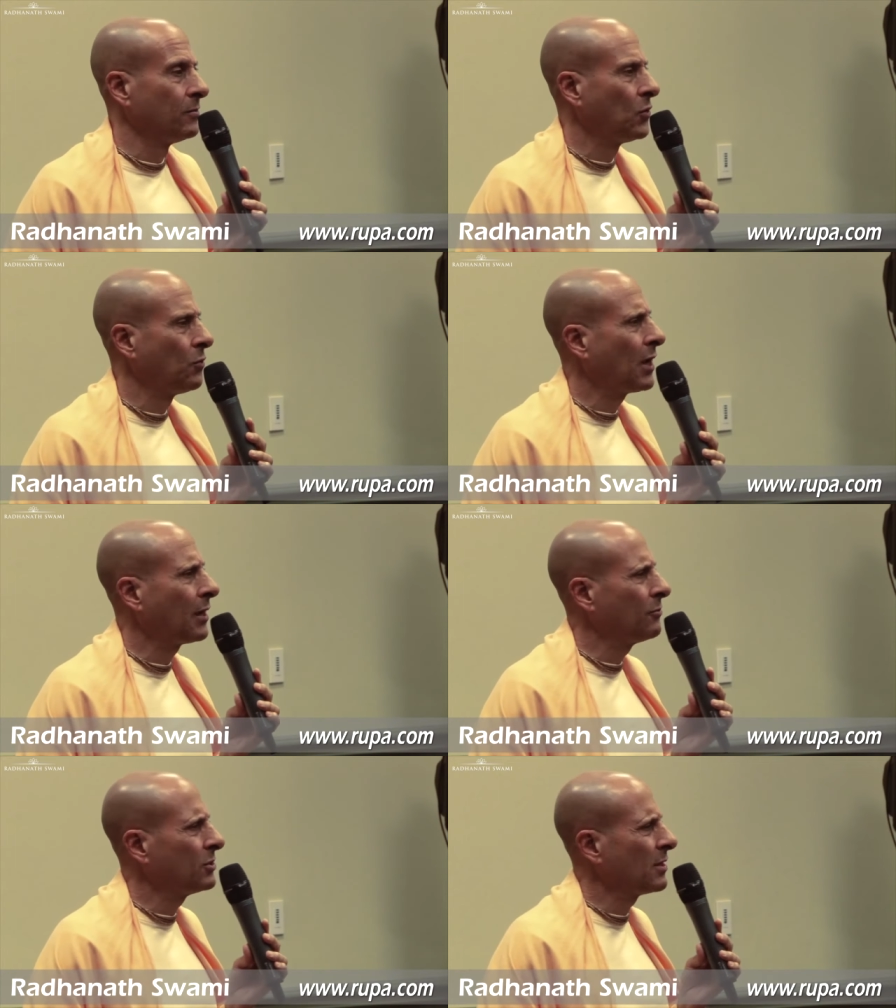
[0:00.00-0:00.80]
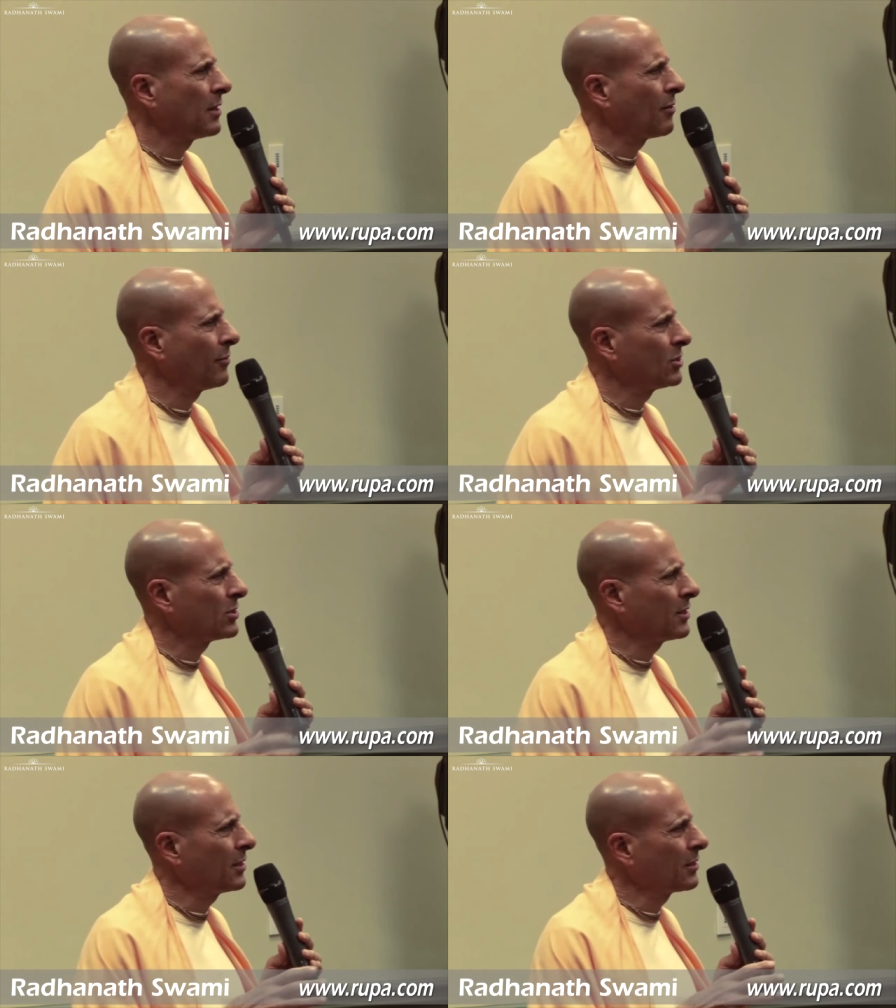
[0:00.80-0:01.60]
But while I was there, I was
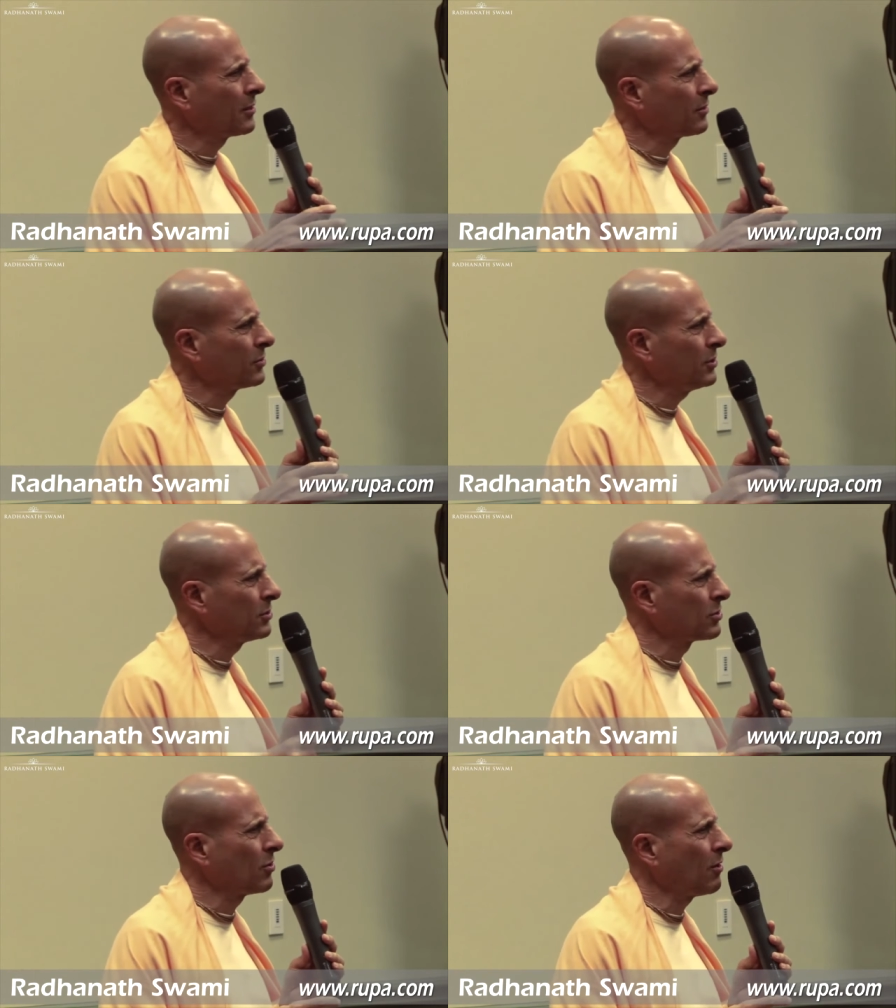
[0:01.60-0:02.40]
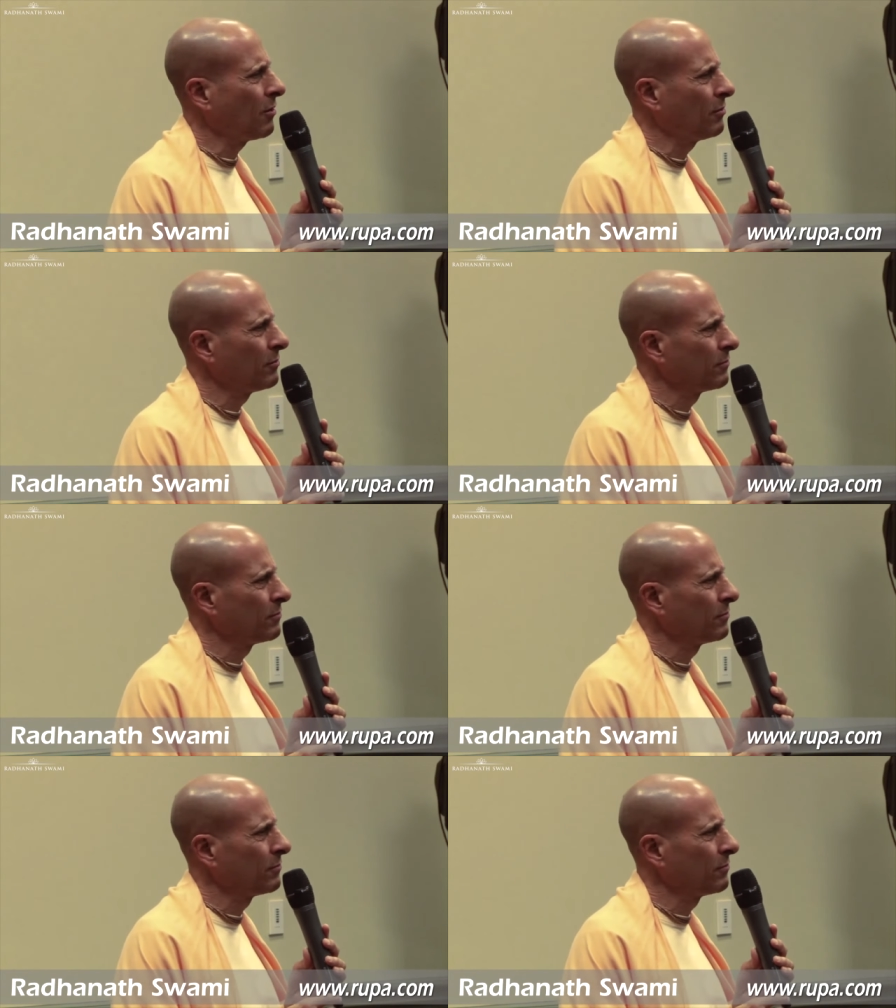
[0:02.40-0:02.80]
sitting in a little tea stall.